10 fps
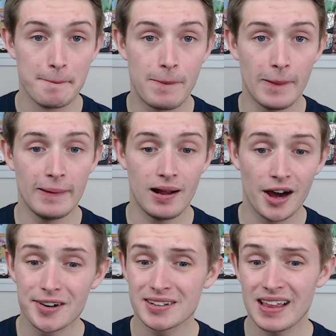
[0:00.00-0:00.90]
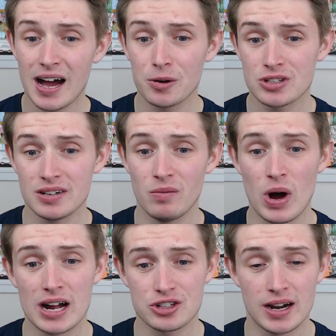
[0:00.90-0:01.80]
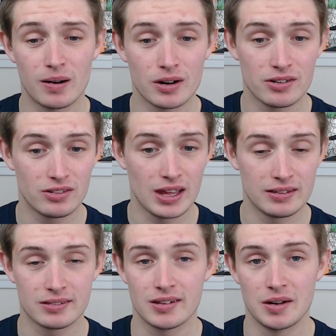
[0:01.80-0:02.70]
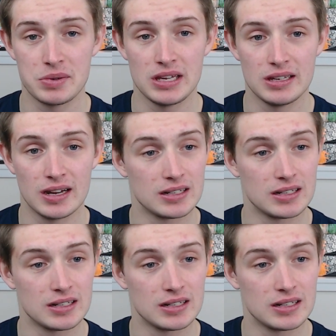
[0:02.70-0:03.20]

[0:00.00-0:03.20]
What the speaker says: But 100,000 watch hours, that's gonna be